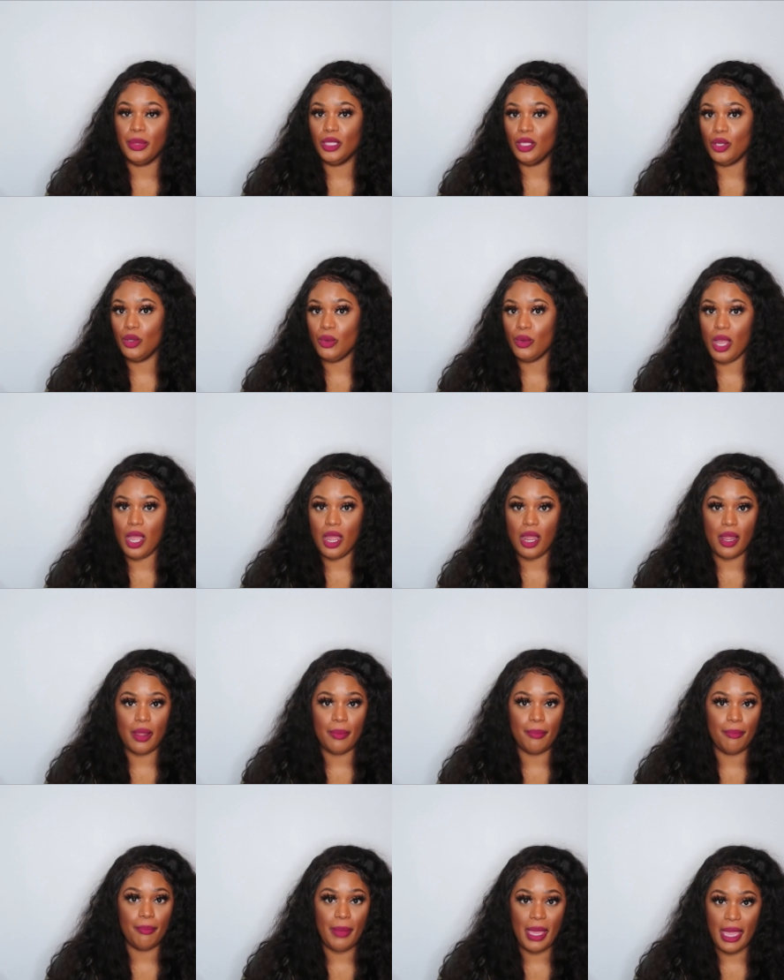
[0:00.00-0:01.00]
blow
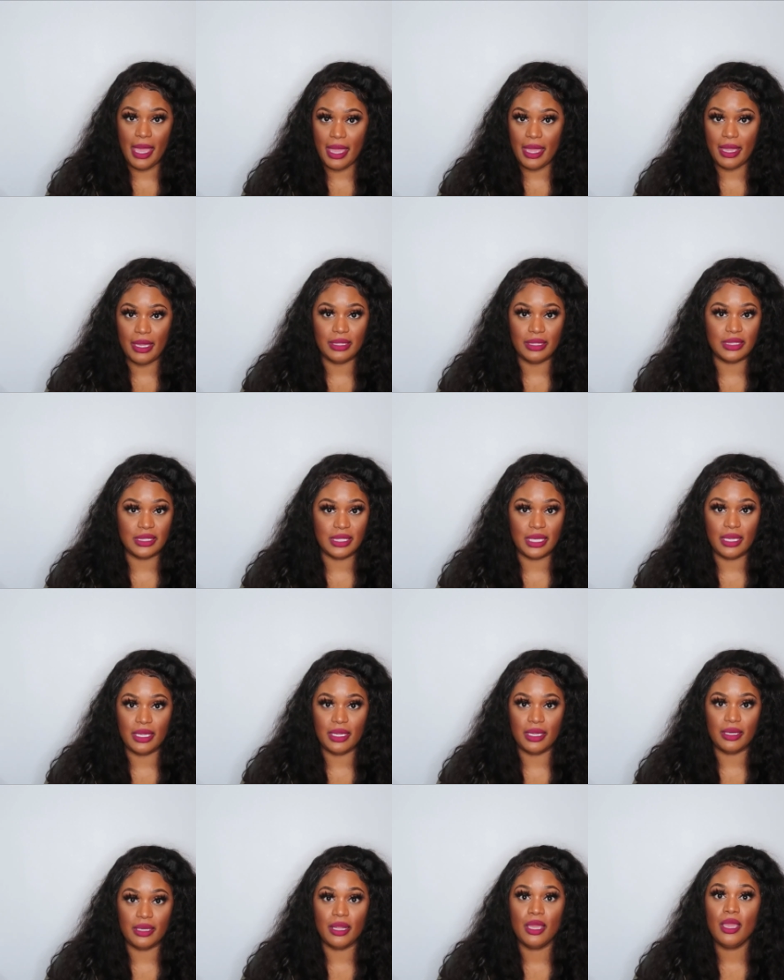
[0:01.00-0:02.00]
our minds,
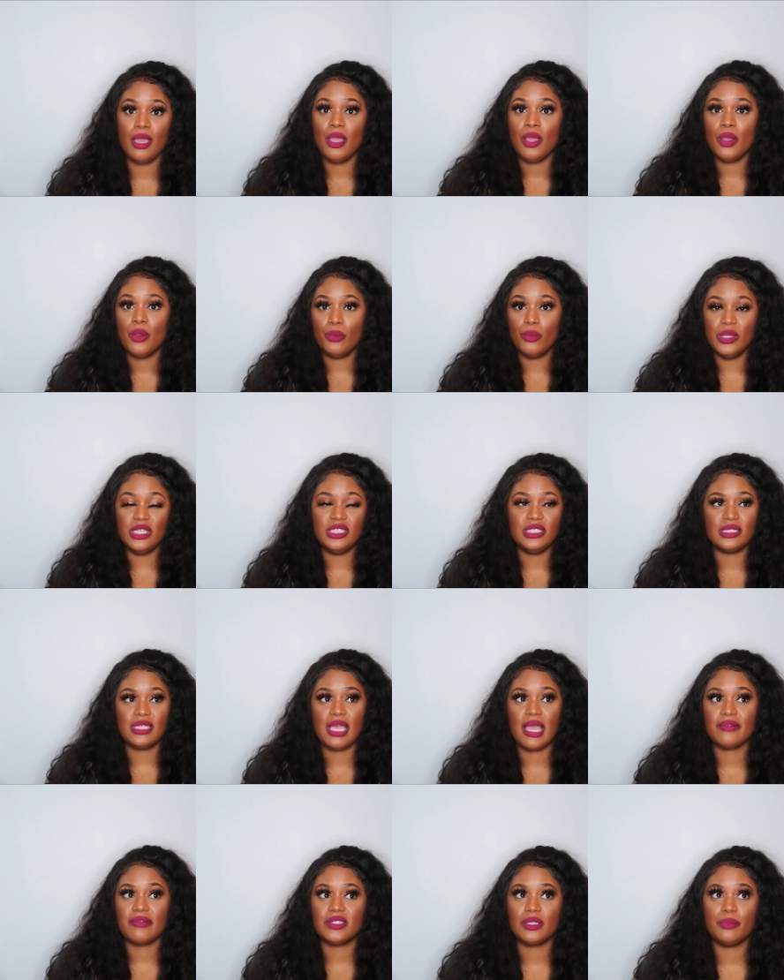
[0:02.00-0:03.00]
and we just
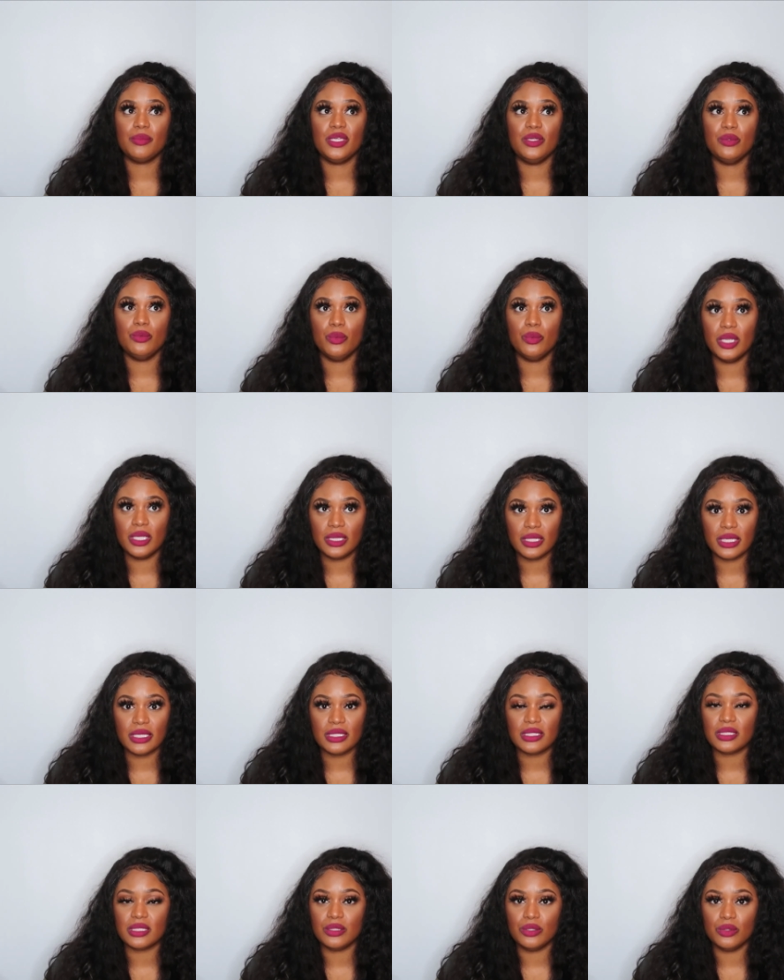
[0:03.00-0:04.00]
have to be
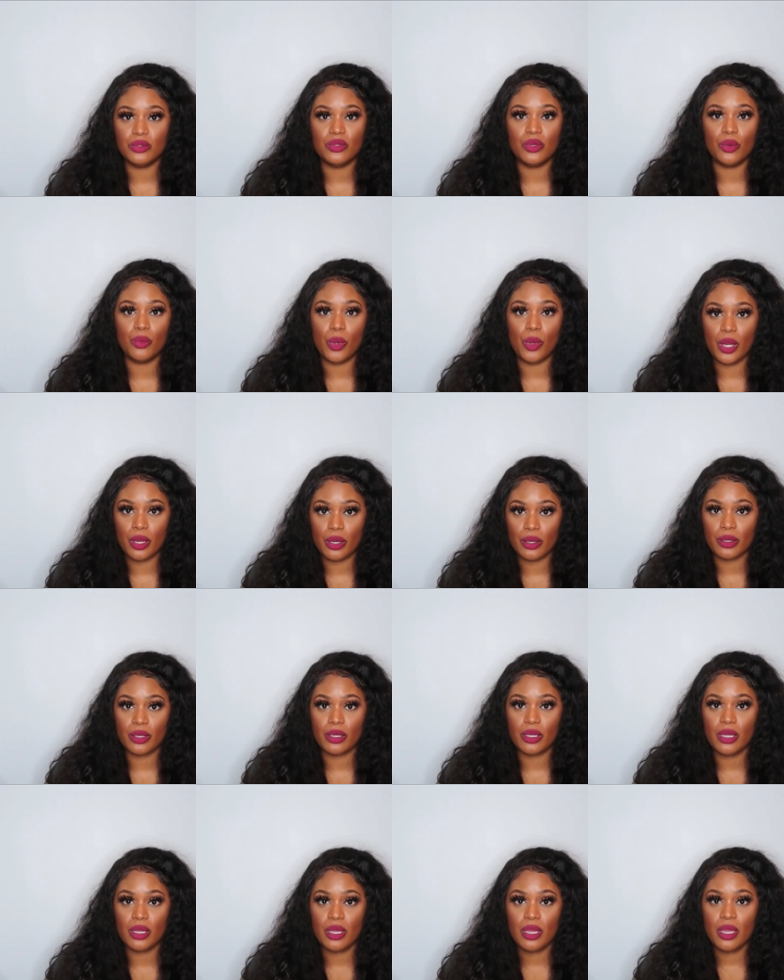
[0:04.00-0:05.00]
willing to do the work,
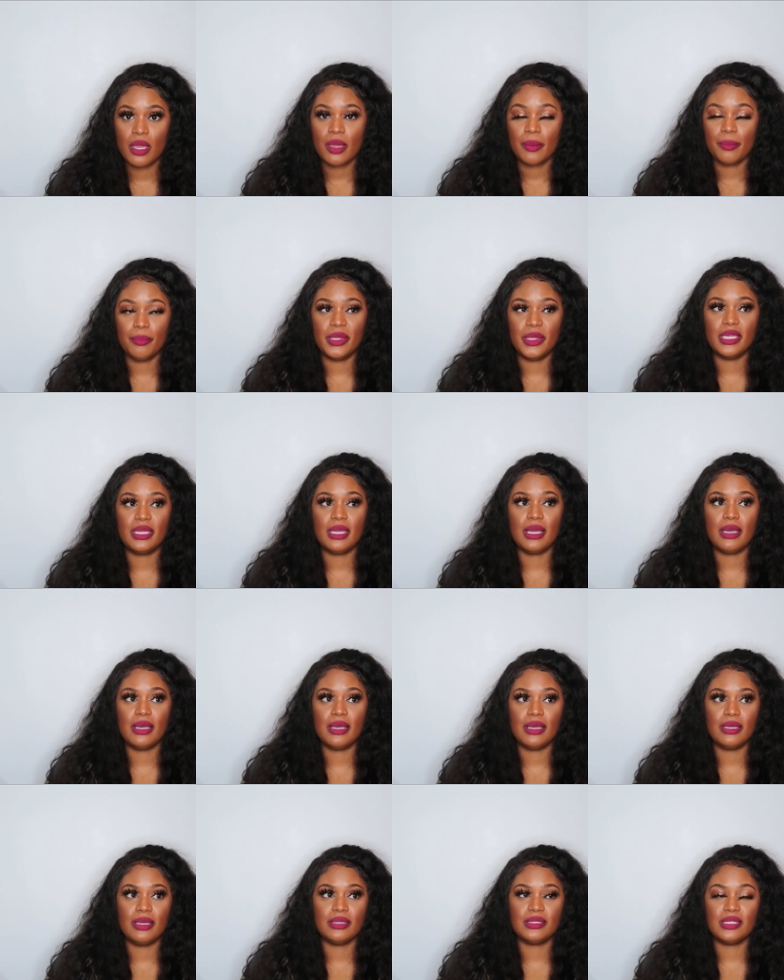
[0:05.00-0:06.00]

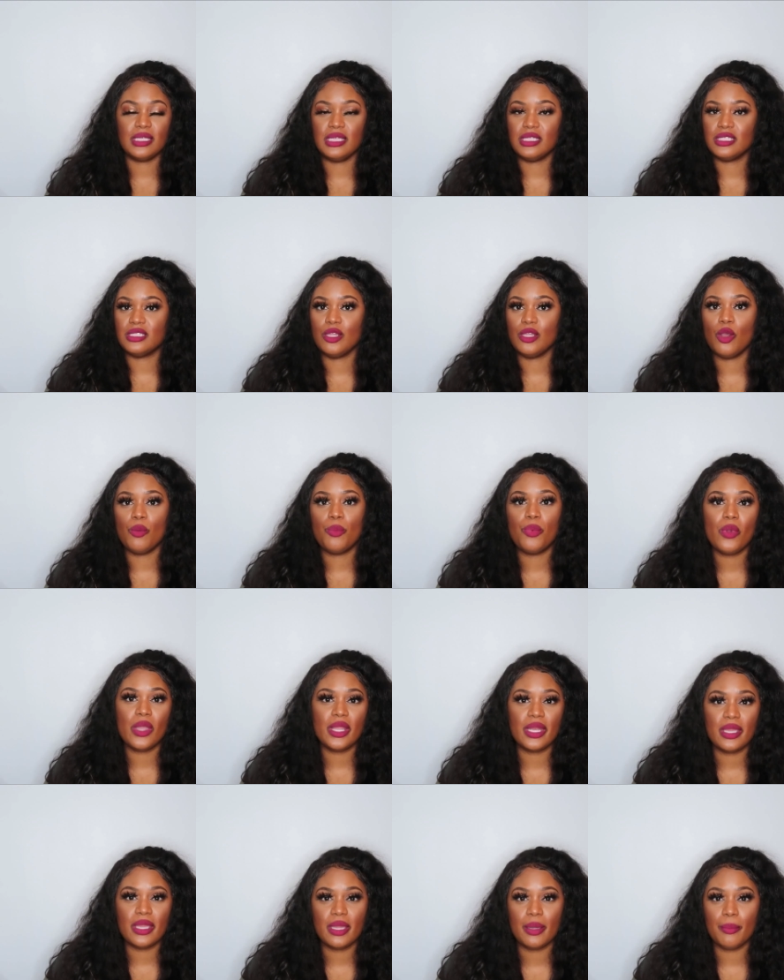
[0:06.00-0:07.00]
because it's no
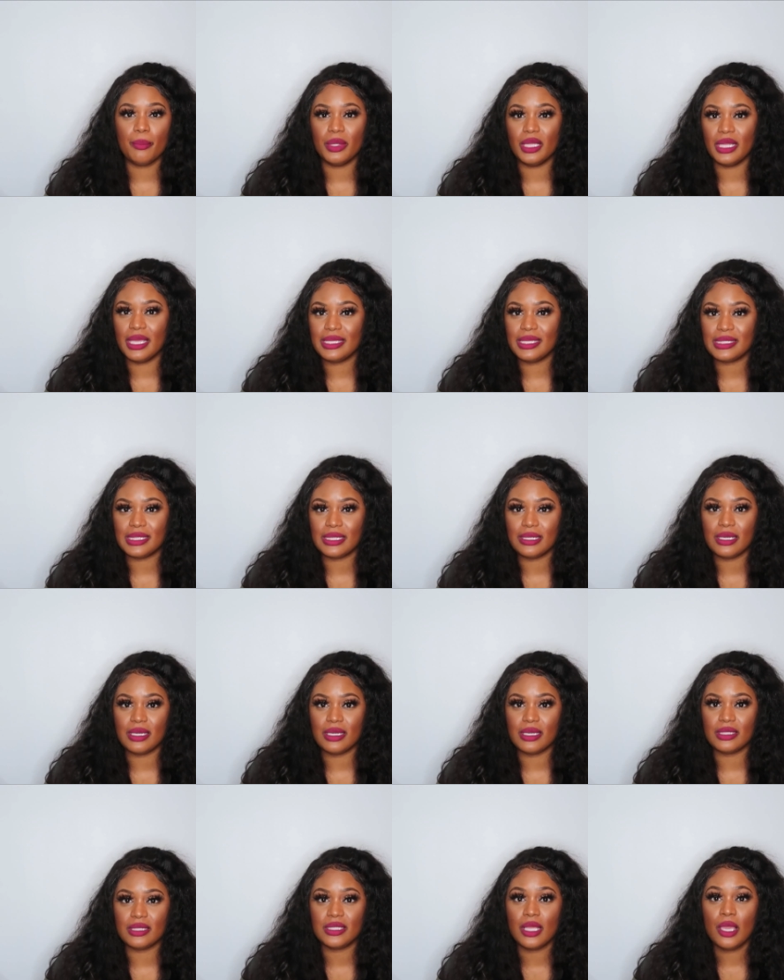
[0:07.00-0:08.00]
point in Him blessing
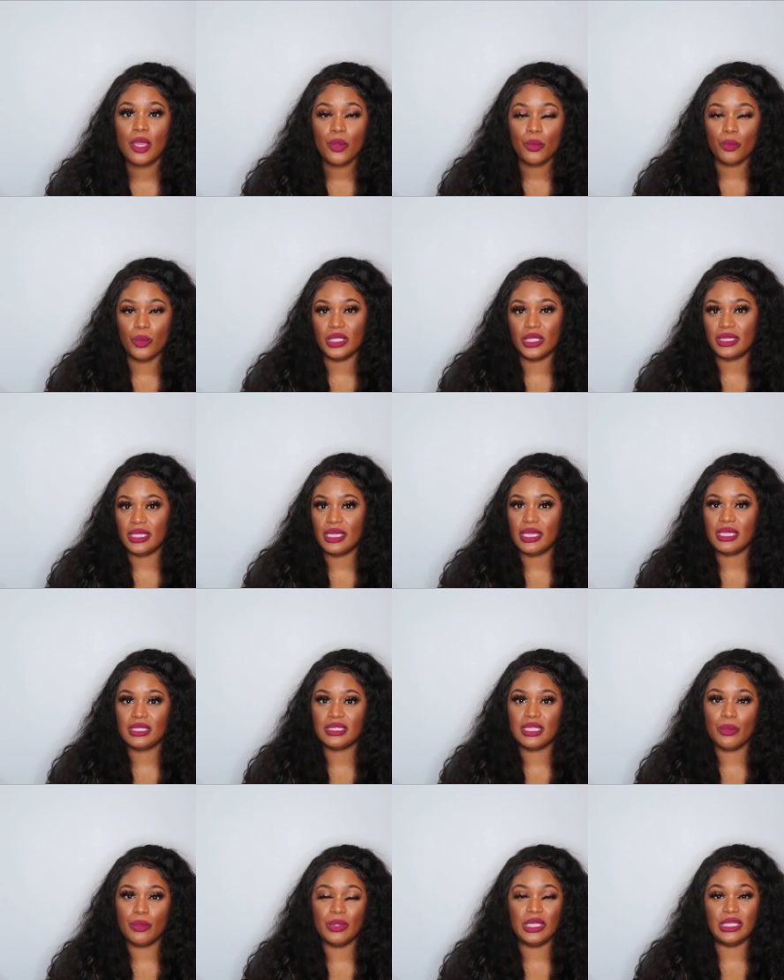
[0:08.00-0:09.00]
us with things
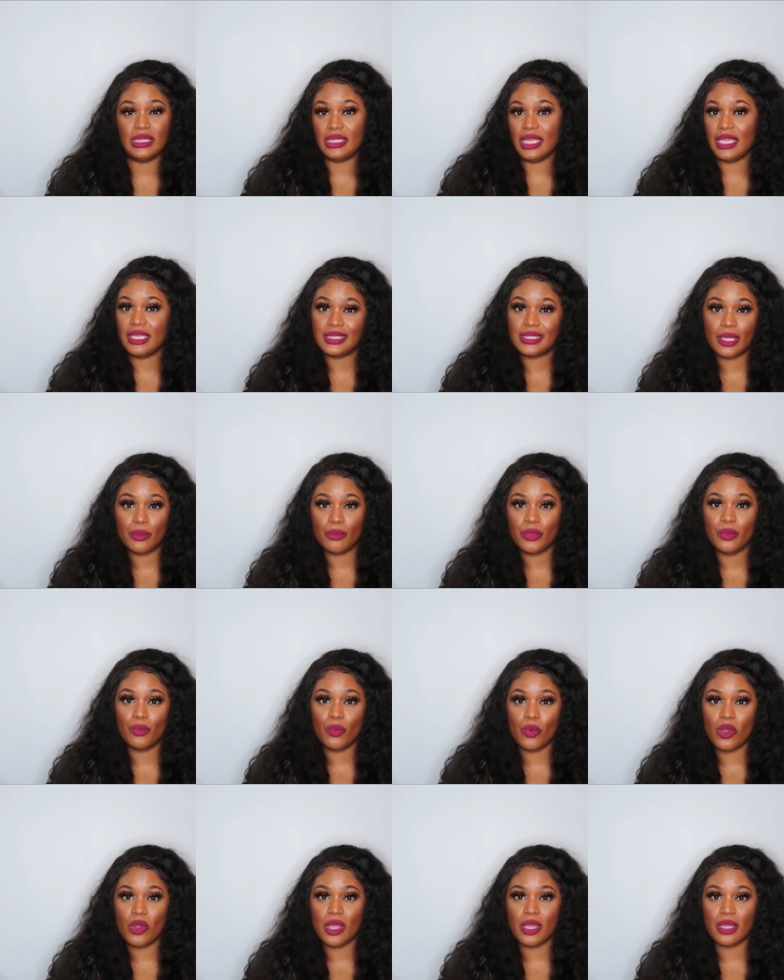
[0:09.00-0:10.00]
that we think that we
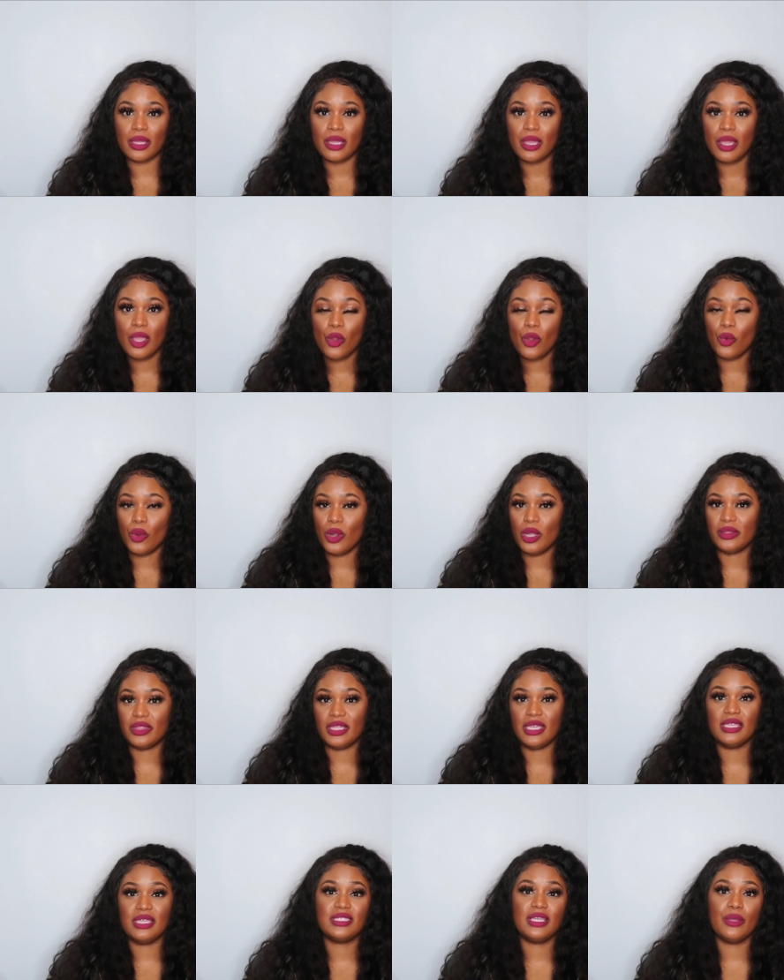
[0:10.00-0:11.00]
want, or
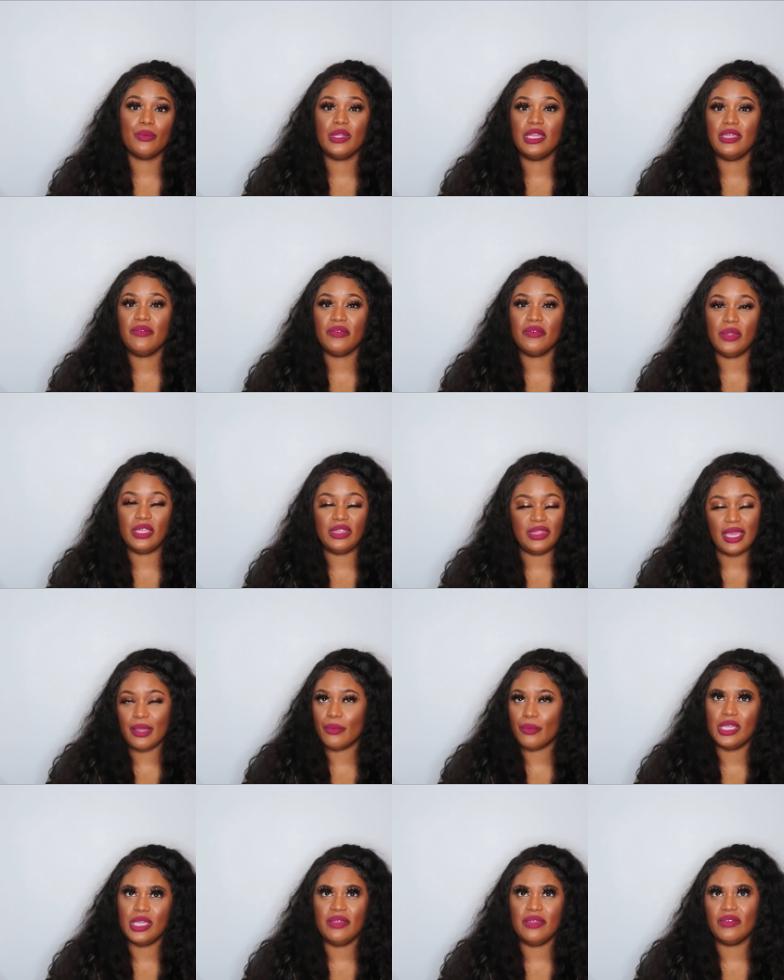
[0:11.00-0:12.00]
things that we
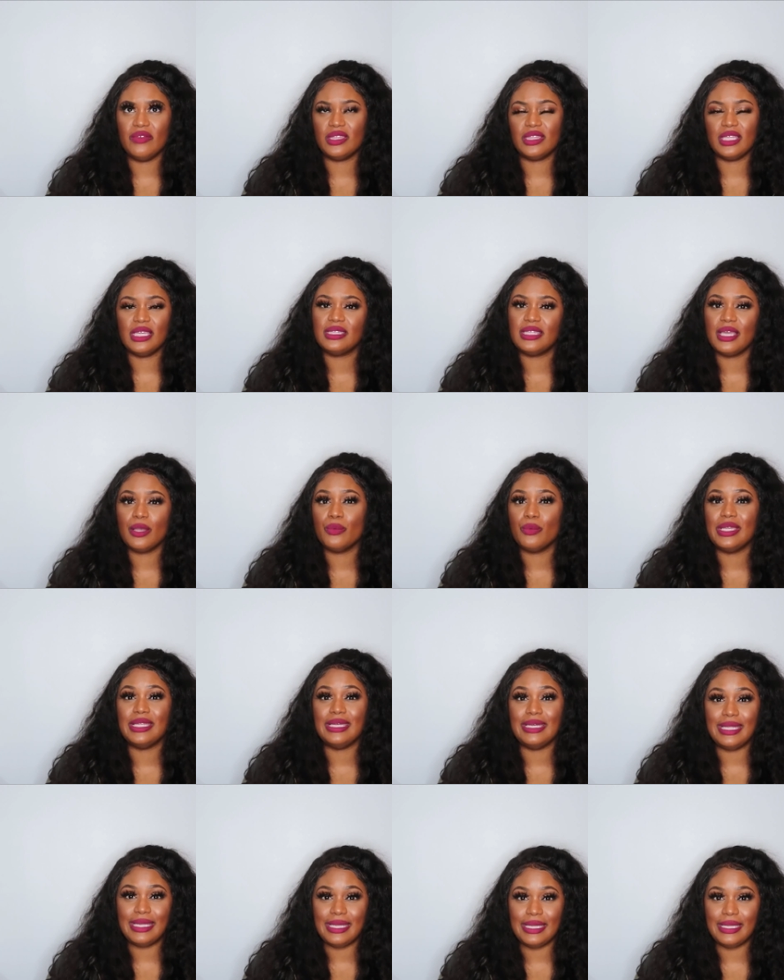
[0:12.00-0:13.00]
even think that we
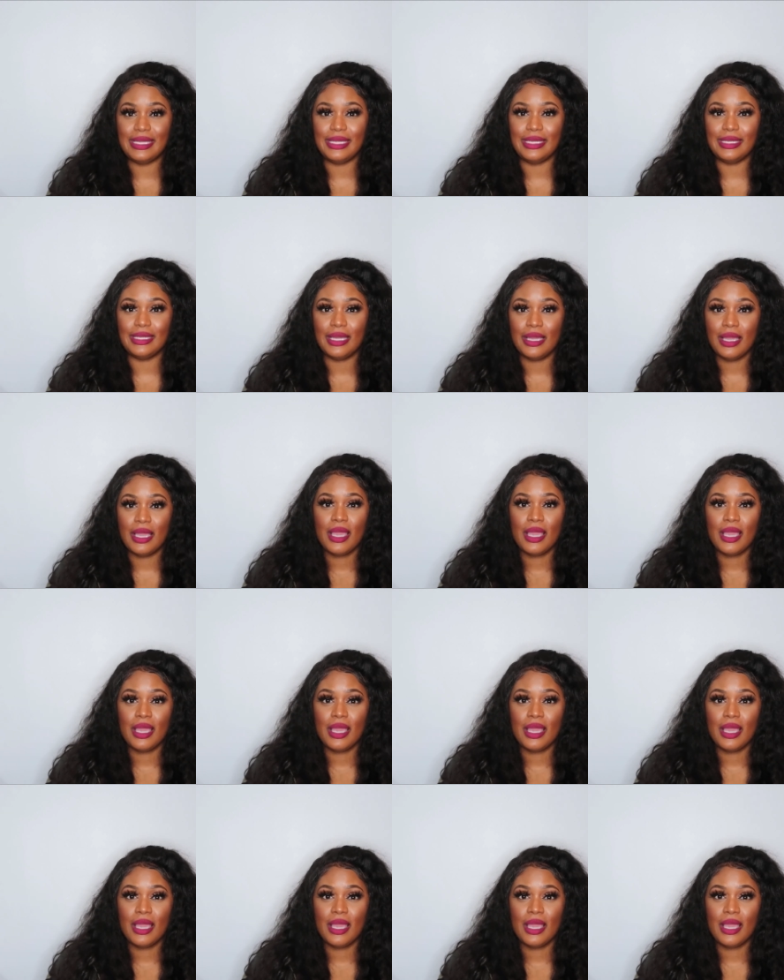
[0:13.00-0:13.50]
need,